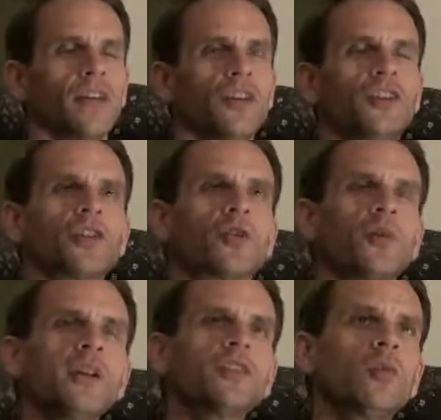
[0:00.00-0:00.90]
the
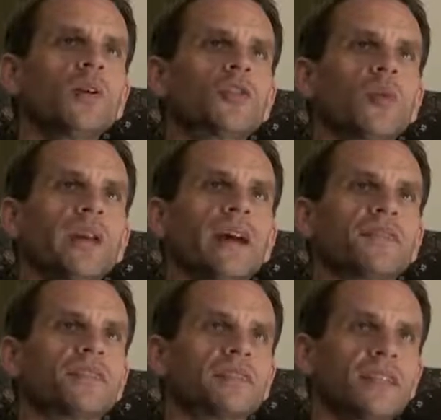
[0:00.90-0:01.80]
degree to which we have
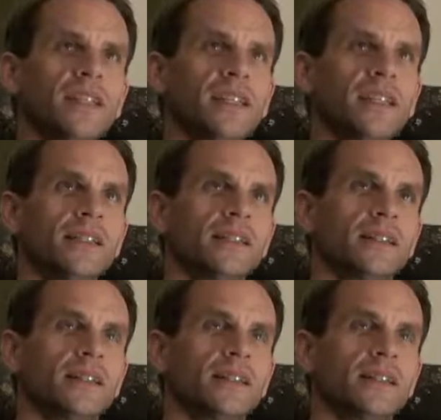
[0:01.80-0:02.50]
seen